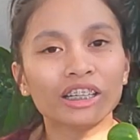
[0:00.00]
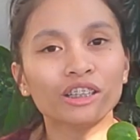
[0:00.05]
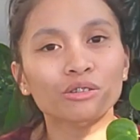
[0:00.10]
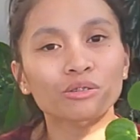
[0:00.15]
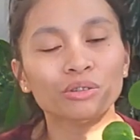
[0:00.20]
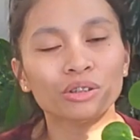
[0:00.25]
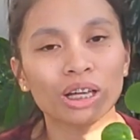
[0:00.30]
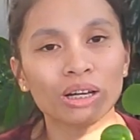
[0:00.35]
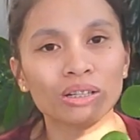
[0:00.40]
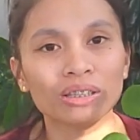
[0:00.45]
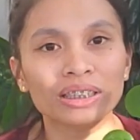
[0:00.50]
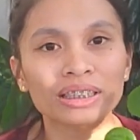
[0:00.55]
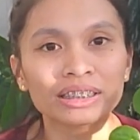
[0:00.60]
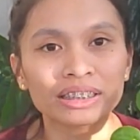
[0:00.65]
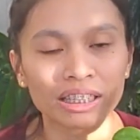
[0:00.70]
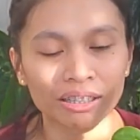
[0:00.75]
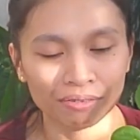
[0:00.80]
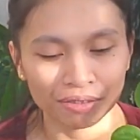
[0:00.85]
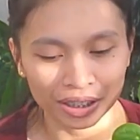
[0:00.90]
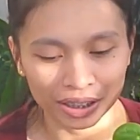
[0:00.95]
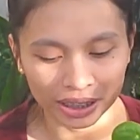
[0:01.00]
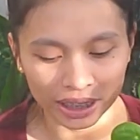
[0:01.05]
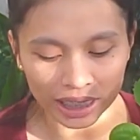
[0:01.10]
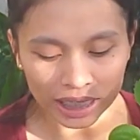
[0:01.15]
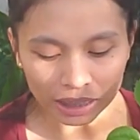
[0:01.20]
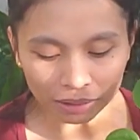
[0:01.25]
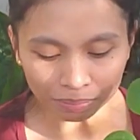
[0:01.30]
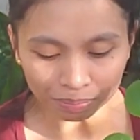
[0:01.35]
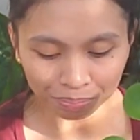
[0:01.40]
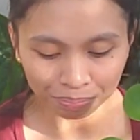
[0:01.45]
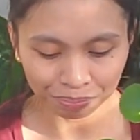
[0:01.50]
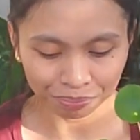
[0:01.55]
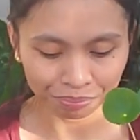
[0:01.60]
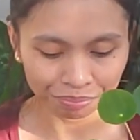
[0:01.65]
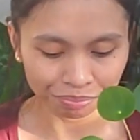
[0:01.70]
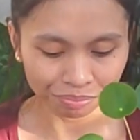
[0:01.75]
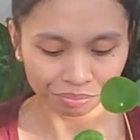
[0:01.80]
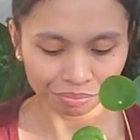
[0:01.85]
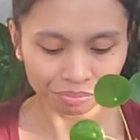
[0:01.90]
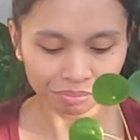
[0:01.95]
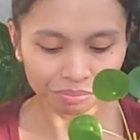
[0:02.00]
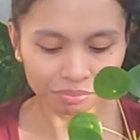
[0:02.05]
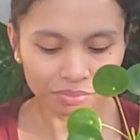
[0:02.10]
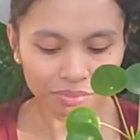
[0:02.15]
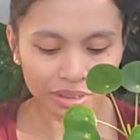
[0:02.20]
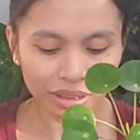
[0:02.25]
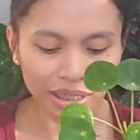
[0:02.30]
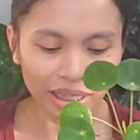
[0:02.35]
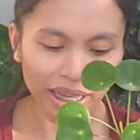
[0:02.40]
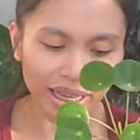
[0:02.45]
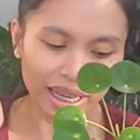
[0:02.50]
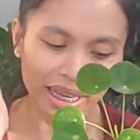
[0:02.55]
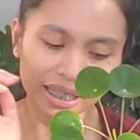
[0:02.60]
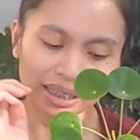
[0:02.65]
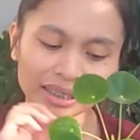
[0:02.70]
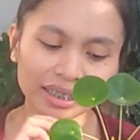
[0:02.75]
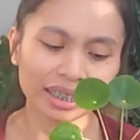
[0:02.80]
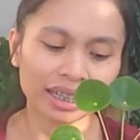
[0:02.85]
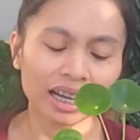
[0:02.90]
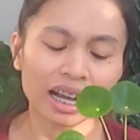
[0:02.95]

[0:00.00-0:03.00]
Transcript: in 2017, and